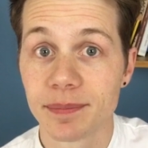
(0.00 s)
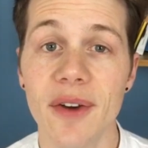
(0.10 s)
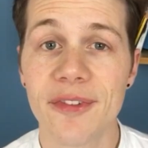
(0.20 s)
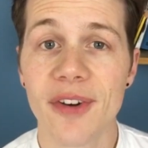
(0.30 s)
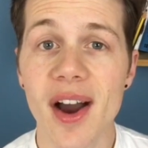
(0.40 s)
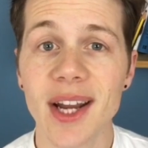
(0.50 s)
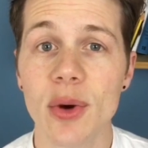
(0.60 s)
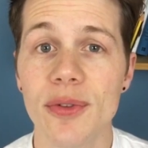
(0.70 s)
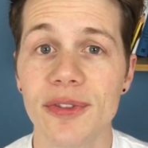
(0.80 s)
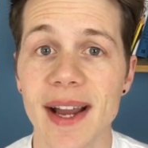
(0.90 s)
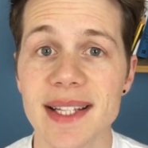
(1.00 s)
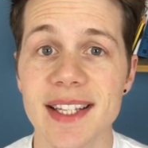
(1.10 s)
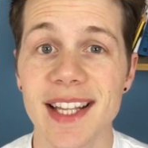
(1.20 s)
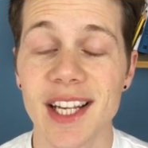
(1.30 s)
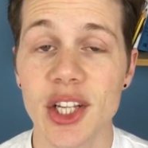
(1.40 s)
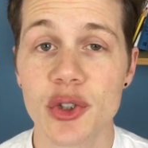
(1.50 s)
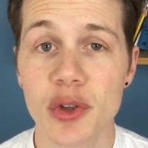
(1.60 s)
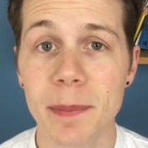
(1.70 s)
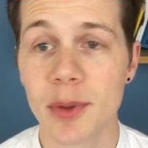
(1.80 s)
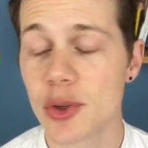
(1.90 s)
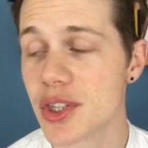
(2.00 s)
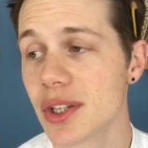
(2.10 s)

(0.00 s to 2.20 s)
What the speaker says: The final factor that contributes